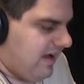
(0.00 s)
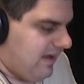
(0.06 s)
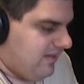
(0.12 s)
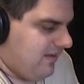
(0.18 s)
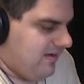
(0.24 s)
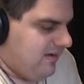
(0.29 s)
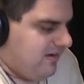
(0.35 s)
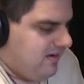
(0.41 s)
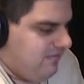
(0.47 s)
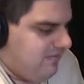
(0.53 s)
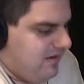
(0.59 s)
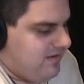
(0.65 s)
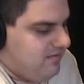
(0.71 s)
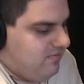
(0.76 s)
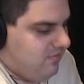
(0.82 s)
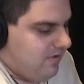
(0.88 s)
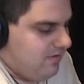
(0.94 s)
I think in a
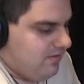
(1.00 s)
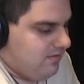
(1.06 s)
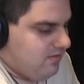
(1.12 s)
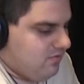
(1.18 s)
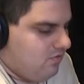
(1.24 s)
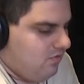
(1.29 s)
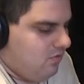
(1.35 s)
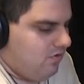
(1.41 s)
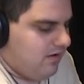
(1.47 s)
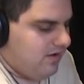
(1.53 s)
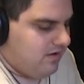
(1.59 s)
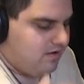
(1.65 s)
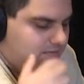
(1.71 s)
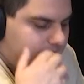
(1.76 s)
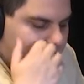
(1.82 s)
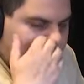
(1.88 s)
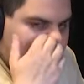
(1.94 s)
Division One school, you
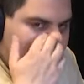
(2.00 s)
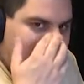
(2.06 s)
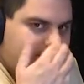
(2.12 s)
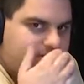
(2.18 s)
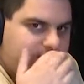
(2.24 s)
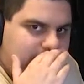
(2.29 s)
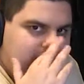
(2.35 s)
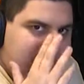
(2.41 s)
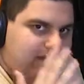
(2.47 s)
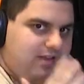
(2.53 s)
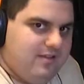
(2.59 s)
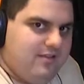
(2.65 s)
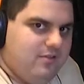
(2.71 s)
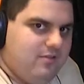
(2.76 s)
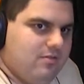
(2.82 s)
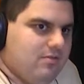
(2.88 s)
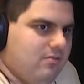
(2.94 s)
know, but also got
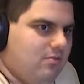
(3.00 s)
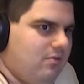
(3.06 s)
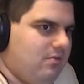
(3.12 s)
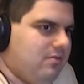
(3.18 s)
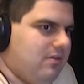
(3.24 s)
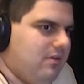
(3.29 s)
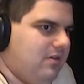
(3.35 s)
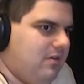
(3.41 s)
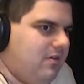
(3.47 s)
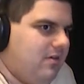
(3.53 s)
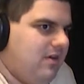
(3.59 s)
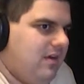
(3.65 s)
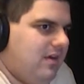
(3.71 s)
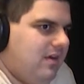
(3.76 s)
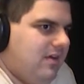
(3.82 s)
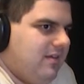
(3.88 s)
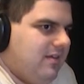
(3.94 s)
D2 schools, you know.
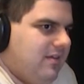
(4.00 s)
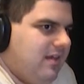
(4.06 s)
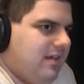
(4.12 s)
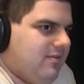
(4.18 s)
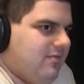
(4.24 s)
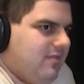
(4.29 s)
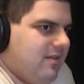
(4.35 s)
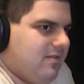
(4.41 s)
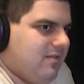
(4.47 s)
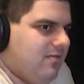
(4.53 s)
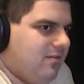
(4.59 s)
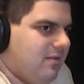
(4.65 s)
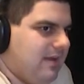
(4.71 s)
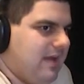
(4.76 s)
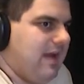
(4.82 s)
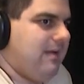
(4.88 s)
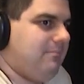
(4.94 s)
D3
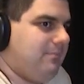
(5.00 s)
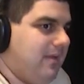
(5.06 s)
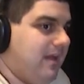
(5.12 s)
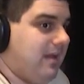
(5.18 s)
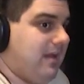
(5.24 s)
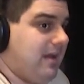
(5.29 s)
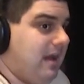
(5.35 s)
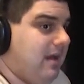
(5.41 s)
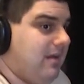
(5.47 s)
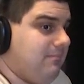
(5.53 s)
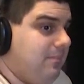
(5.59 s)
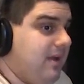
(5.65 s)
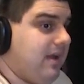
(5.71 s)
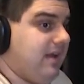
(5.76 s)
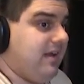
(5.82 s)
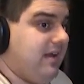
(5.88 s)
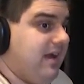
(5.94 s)
schools. I'm not picking not
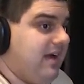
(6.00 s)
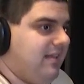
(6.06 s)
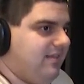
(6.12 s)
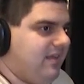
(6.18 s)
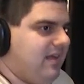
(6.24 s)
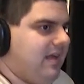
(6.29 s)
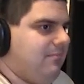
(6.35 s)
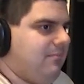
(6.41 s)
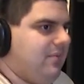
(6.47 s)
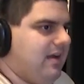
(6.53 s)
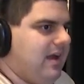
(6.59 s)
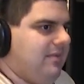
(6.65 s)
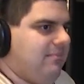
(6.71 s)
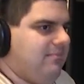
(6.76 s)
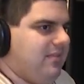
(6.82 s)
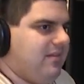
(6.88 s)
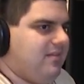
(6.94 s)
picking on them, but
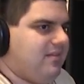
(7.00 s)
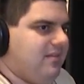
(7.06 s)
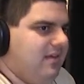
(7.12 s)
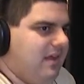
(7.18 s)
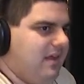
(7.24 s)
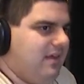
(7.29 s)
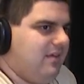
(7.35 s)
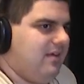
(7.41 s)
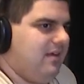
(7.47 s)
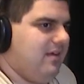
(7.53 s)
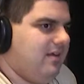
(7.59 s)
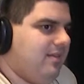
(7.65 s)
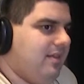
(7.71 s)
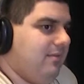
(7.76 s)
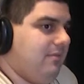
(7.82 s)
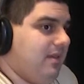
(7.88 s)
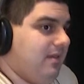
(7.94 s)
I'm just seeing
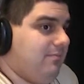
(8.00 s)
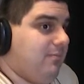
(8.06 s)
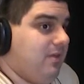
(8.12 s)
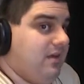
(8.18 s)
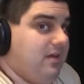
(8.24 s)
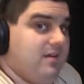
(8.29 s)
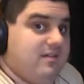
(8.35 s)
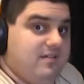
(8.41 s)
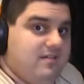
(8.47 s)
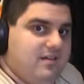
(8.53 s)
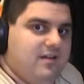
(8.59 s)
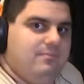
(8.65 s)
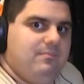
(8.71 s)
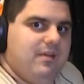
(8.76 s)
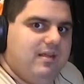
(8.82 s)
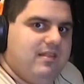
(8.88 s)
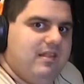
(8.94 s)
some of these players
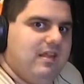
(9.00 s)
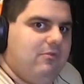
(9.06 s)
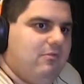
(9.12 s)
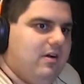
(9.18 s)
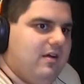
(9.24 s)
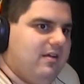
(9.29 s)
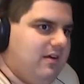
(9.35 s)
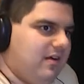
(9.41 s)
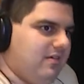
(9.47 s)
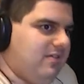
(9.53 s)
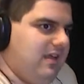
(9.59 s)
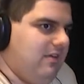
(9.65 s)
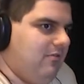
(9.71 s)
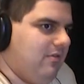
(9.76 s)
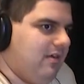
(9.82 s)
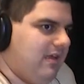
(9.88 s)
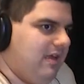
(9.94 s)
should be D1 or
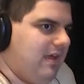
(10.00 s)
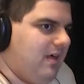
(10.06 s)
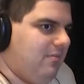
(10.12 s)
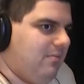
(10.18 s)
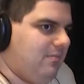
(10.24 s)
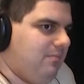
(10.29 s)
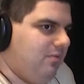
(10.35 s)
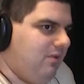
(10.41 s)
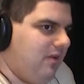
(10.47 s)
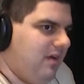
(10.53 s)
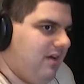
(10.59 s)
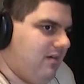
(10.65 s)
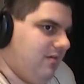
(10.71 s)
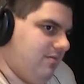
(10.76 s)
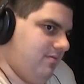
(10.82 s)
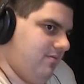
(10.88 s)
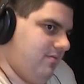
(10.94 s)
D1 caliber
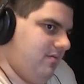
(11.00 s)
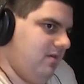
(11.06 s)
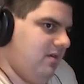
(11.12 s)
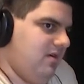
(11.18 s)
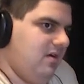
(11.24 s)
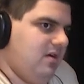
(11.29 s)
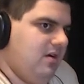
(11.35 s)
players.